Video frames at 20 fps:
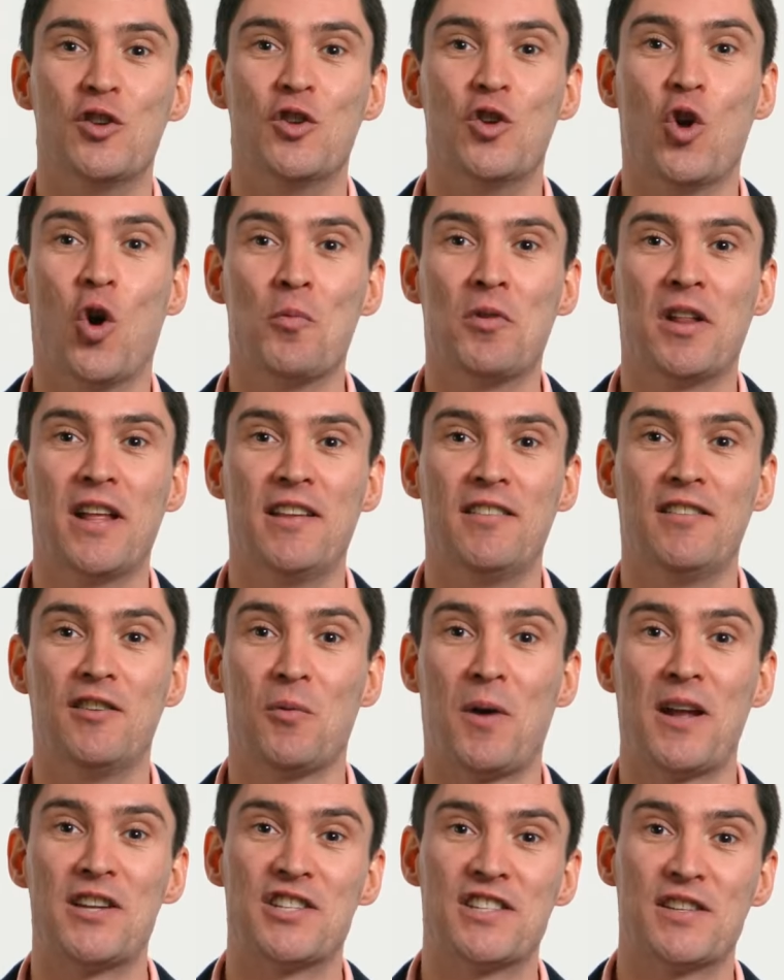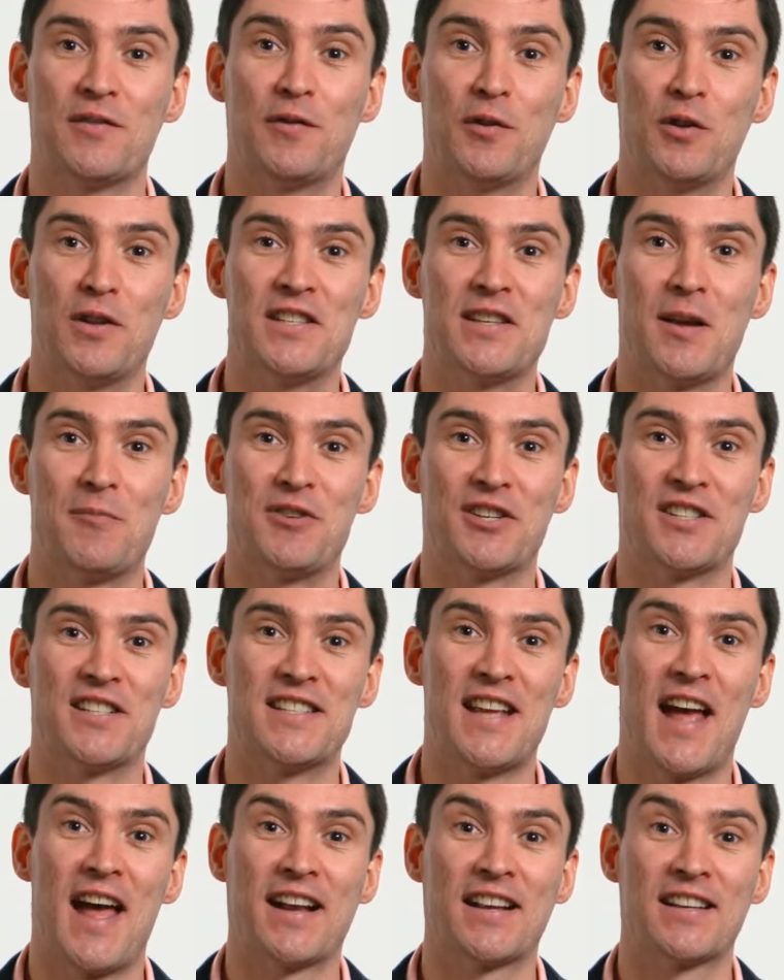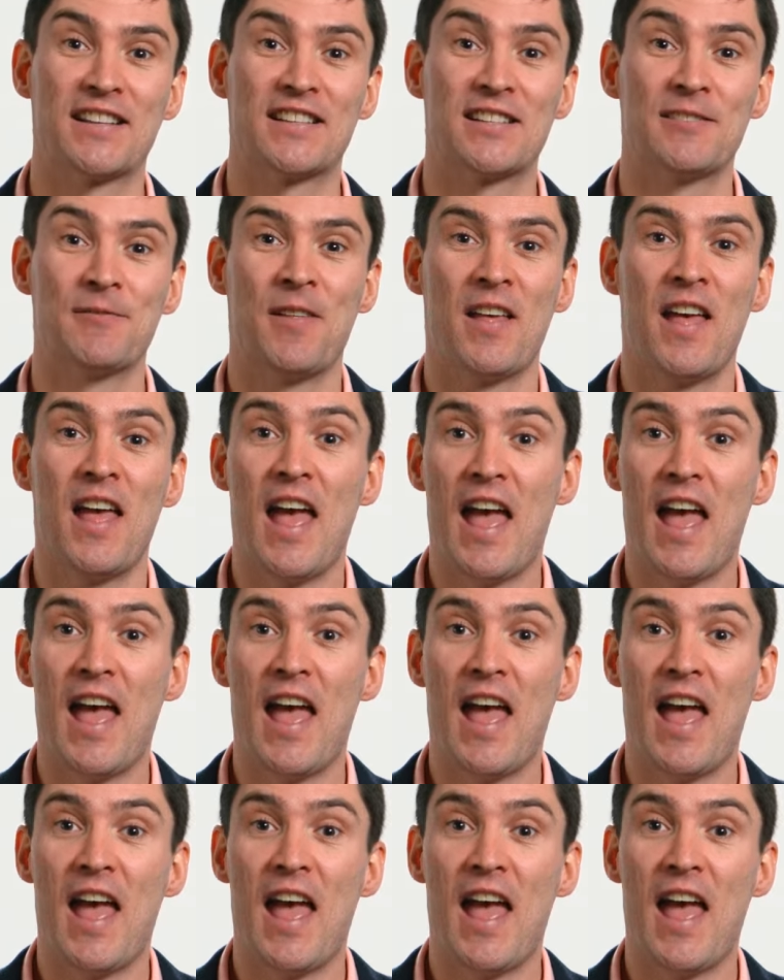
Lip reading: Normally, your wages are fully subject to tax.